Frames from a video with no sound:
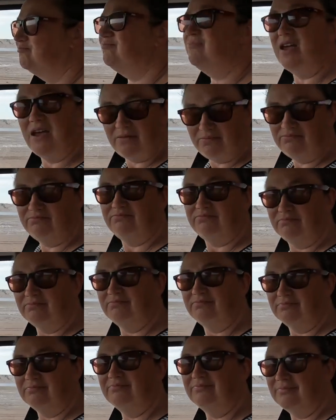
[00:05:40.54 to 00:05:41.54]
Yep.
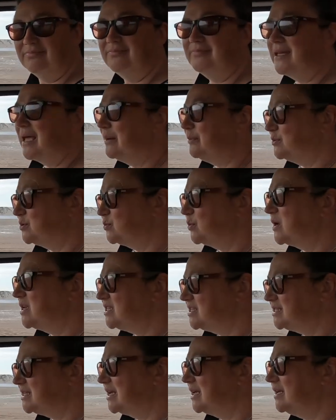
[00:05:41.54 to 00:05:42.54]
It was
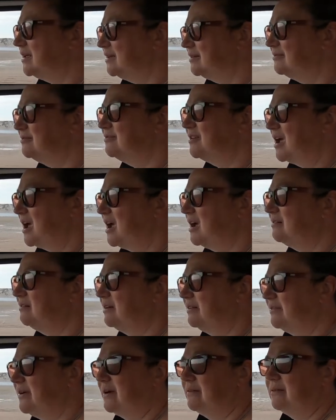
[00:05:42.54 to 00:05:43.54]
windy,
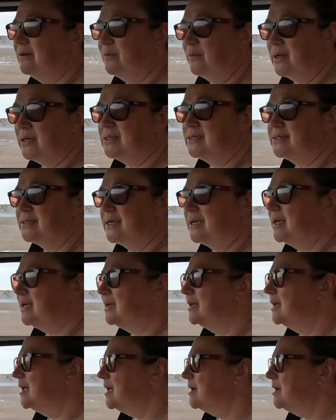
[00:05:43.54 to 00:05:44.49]
very, very windy,